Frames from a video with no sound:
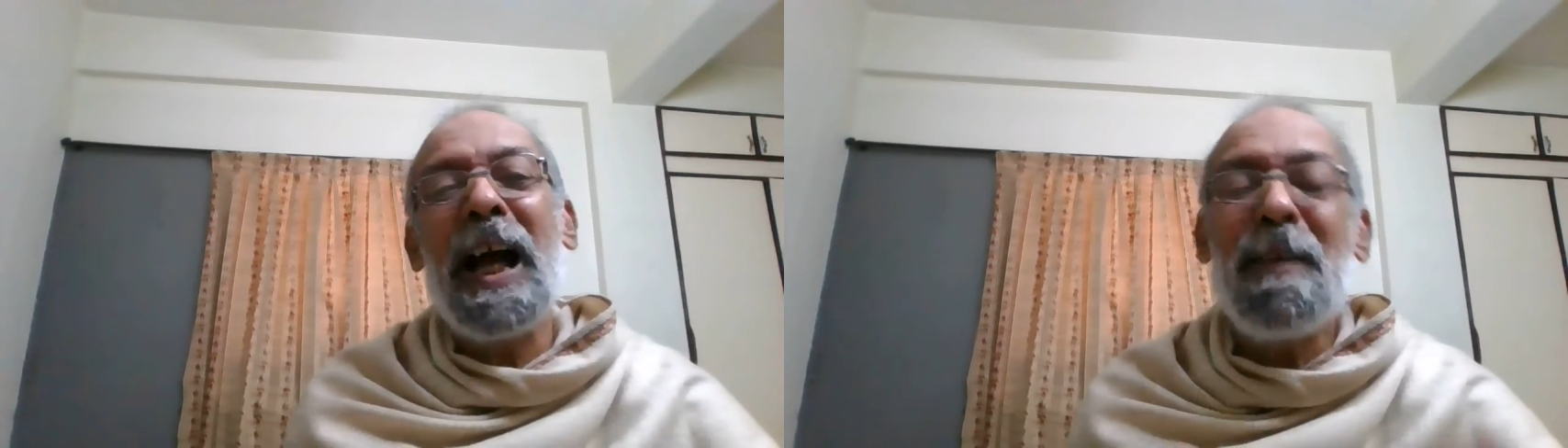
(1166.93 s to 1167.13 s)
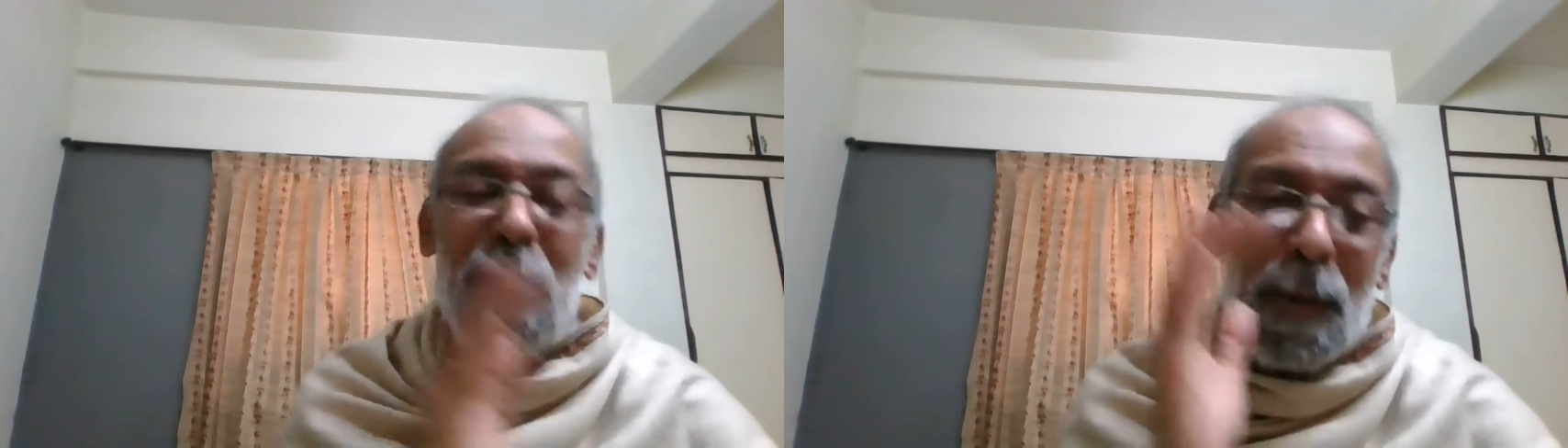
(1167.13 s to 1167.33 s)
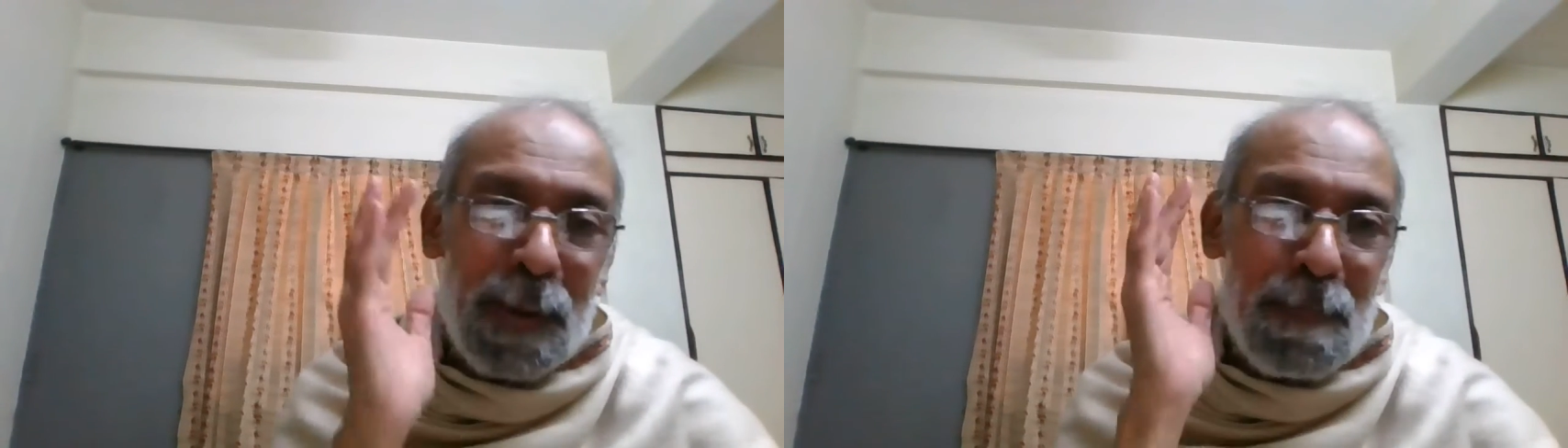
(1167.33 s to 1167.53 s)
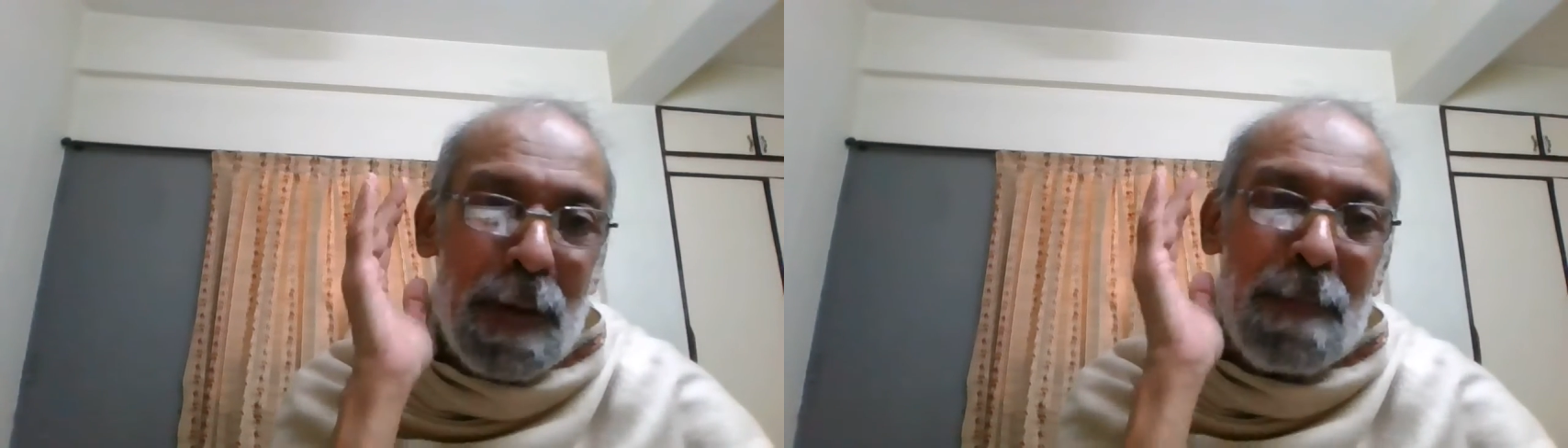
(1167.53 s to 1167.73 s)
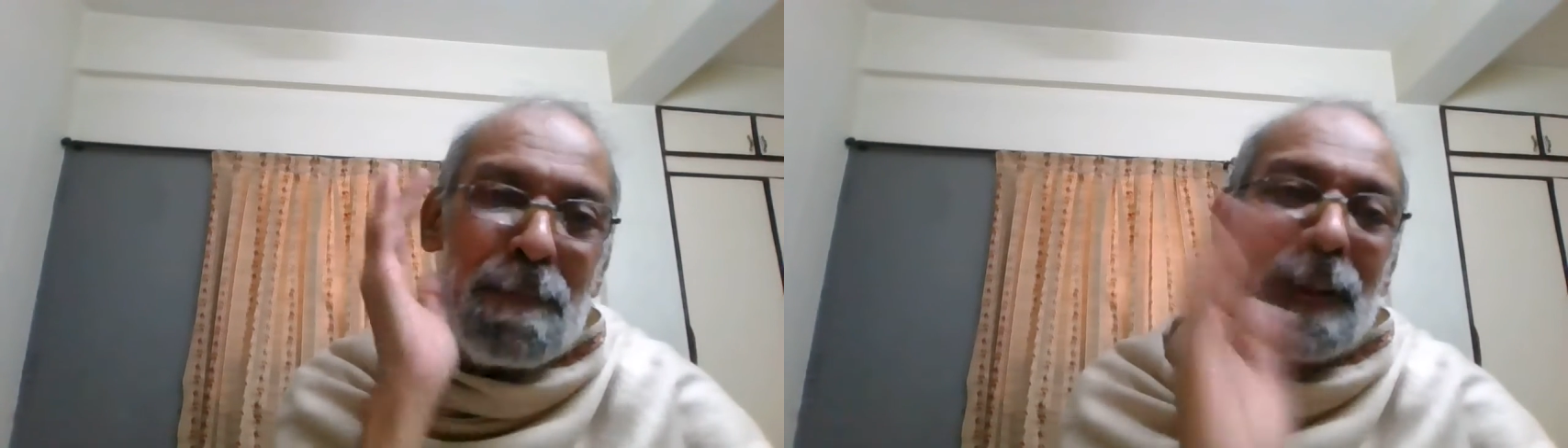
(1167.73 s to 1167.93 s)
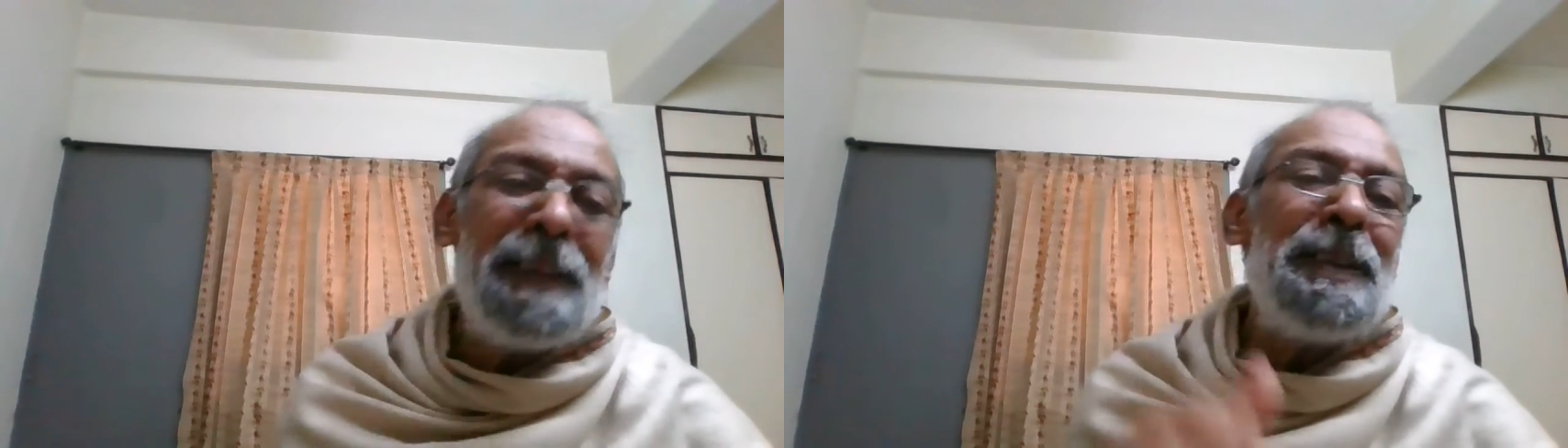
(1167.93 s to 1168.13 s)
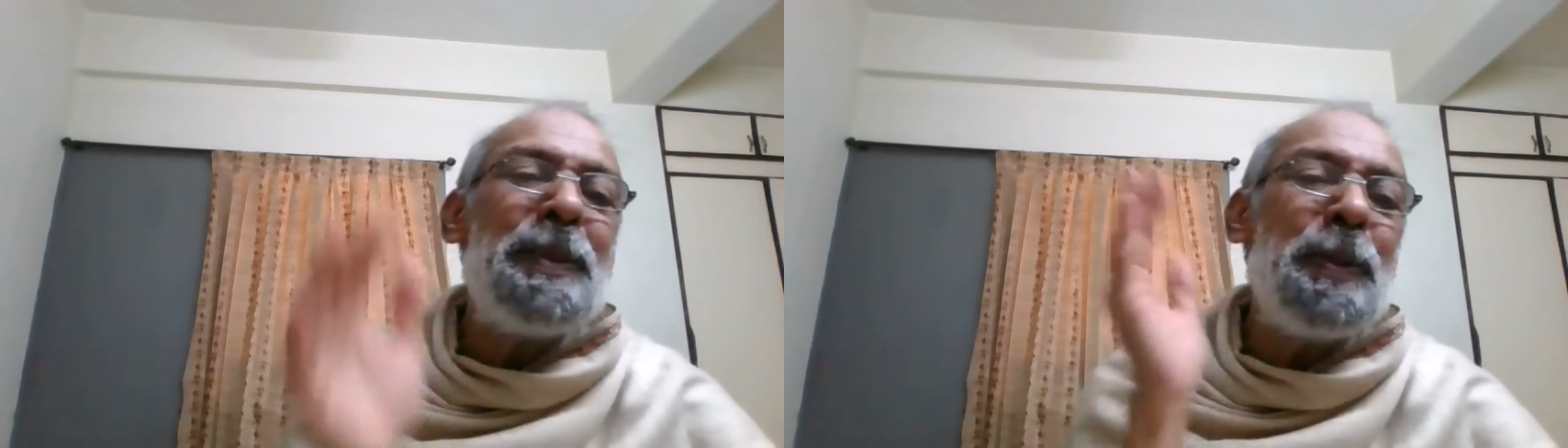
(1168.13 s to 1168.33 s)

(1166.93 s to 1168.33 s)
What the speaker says: I want my mother